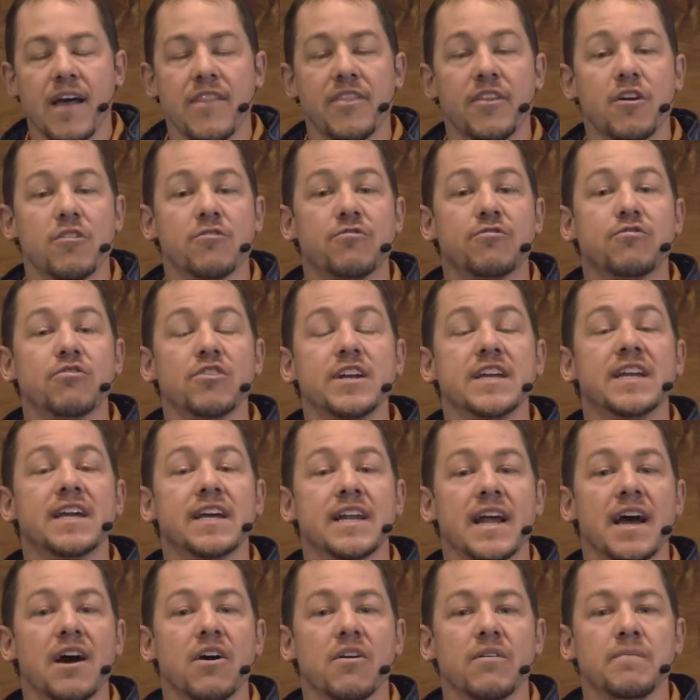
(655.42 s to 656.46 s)
and they're
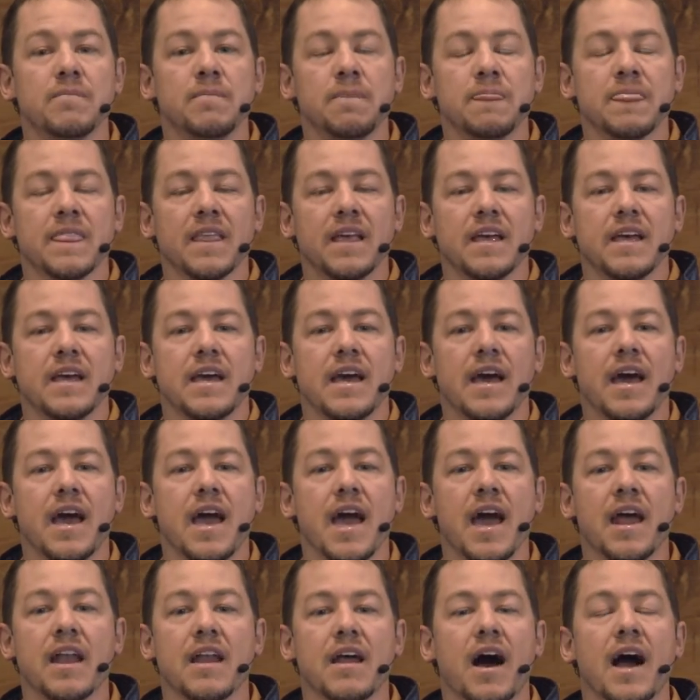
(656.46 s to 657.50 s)
freaking out.
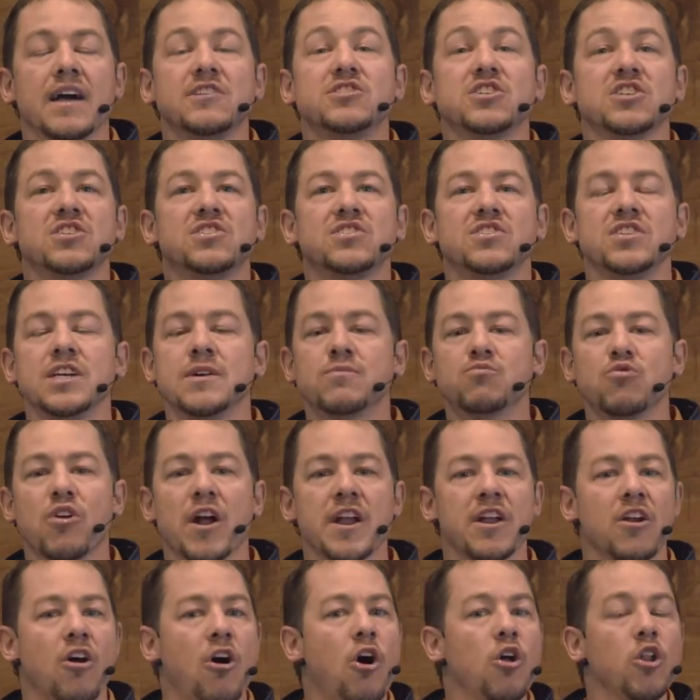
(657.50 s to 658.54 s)
And I just see him
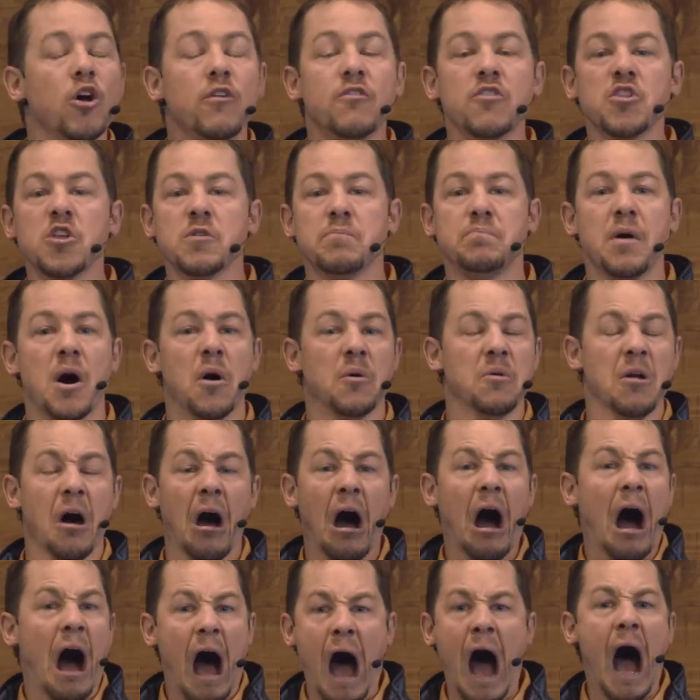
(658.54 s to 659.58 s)
running all over the boat.
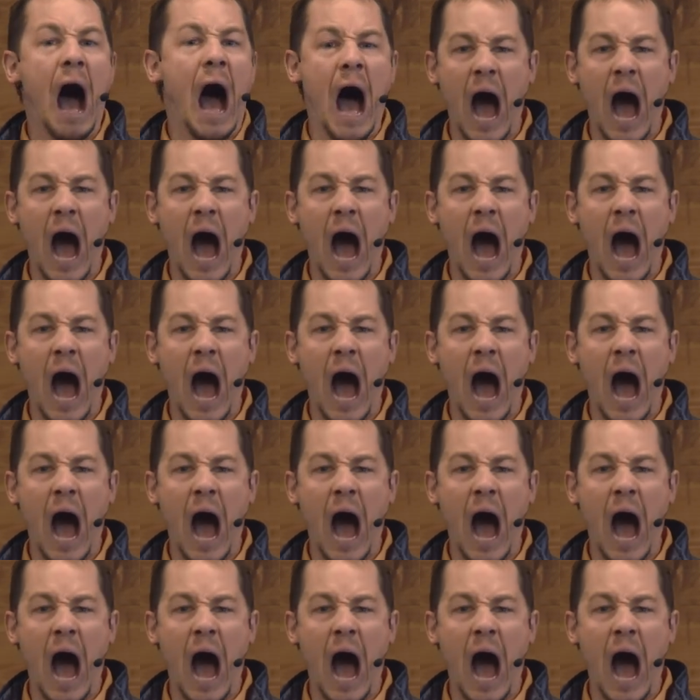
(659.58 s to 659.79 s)
Oh!